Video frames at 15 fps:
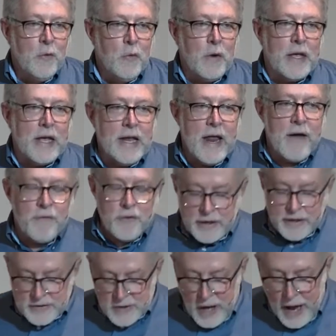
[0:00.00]
We can never
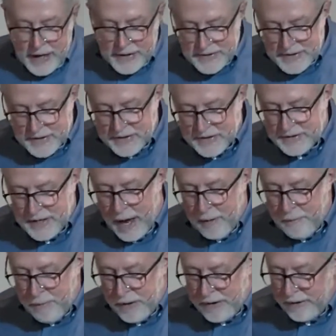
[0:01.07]
exhaust this
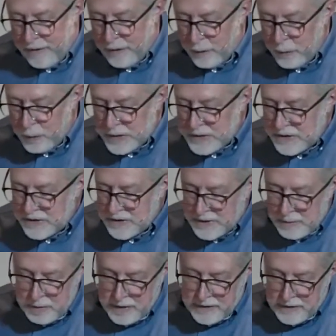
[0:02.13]
topic, and the riches
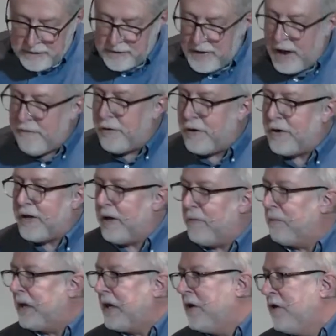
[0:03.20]
to be discovered
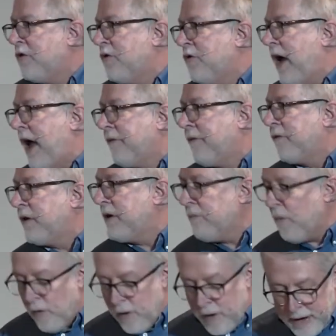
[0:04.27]
can be new every
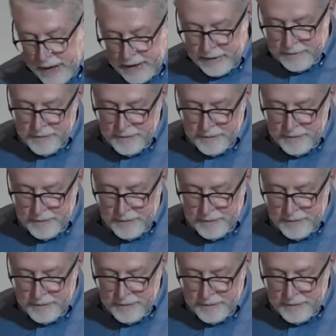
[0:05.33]
morning.